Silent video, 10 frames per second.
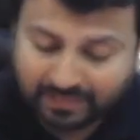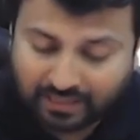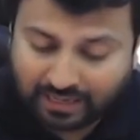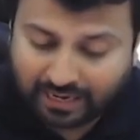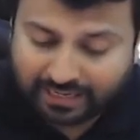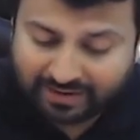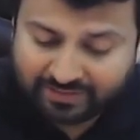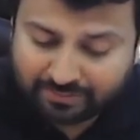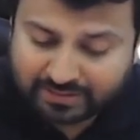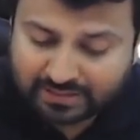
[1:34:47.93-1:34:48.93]
are
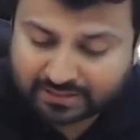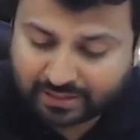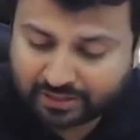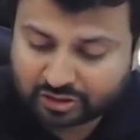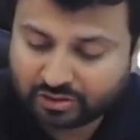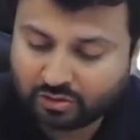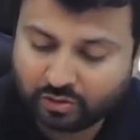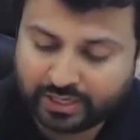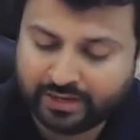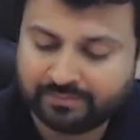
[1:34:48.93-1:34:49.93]
having a business connection,
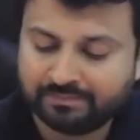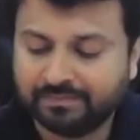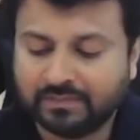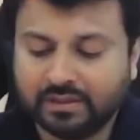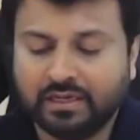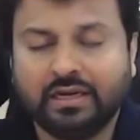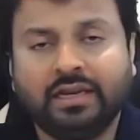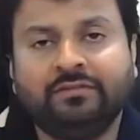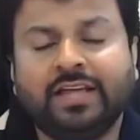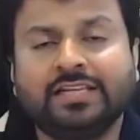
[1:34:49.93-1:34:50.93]
okay,
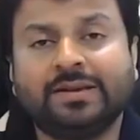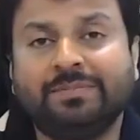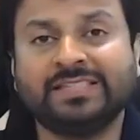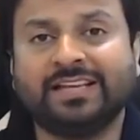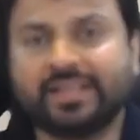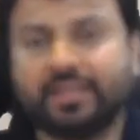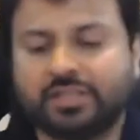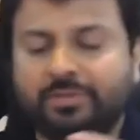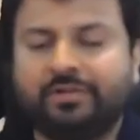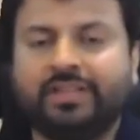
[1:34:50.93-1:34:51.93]
if there is a business
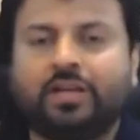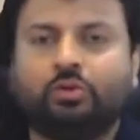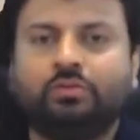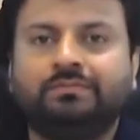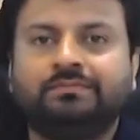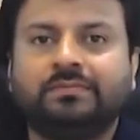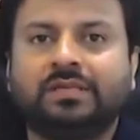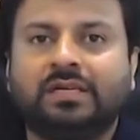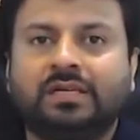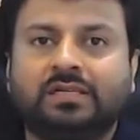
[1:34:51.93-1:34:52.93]
connection between the two,
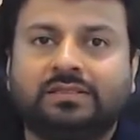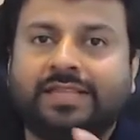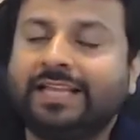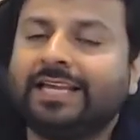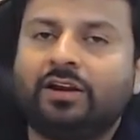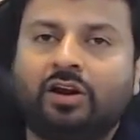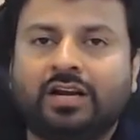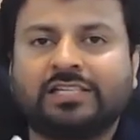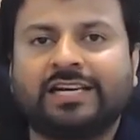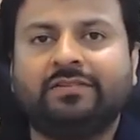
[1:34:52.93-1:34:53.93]
then that
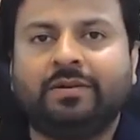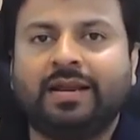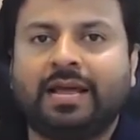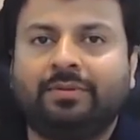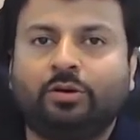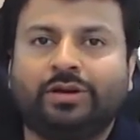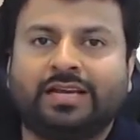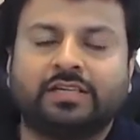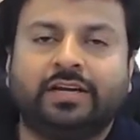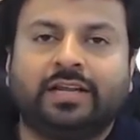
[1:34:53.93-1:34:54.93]
non-resident will be liable to
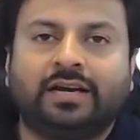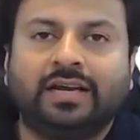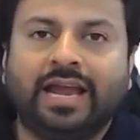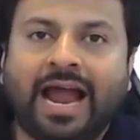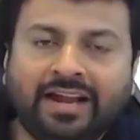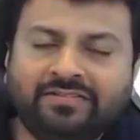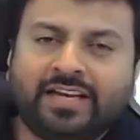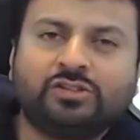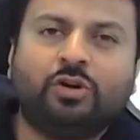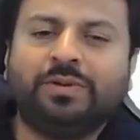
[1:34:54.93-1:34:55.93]
tax in India. And if there
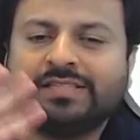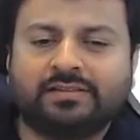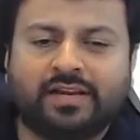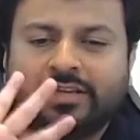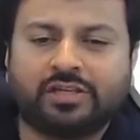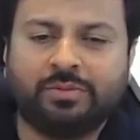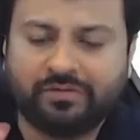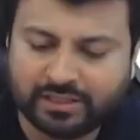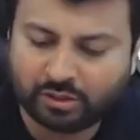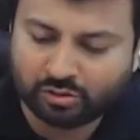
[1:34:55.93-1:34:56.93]
is no business connection
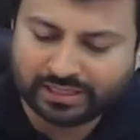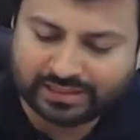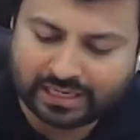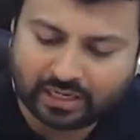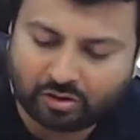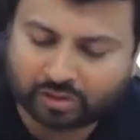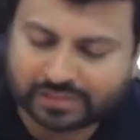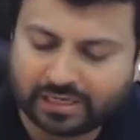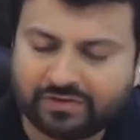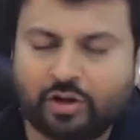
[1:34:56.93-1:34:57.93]
between the two, then the
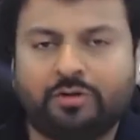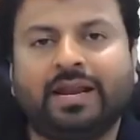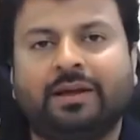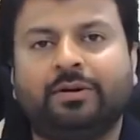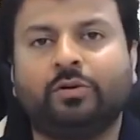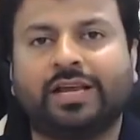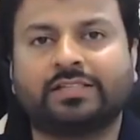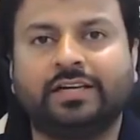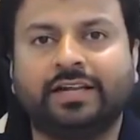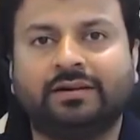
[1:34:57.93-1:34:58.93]
non-resident will not be liable to tax
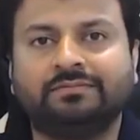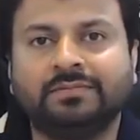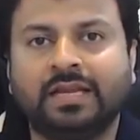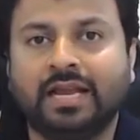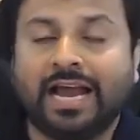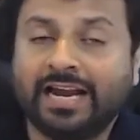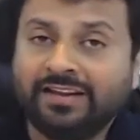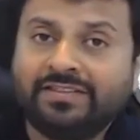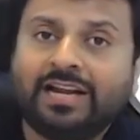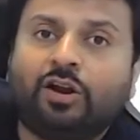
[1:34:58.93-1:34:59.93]
in India. And
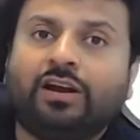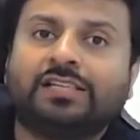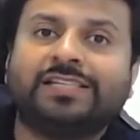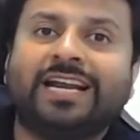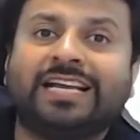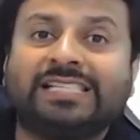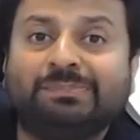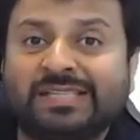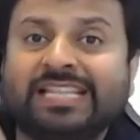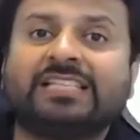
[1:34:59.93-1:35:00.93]
if that non-resident has a
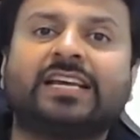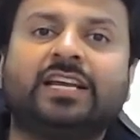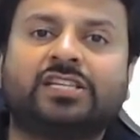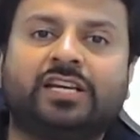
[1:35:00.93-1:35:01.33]
business connection in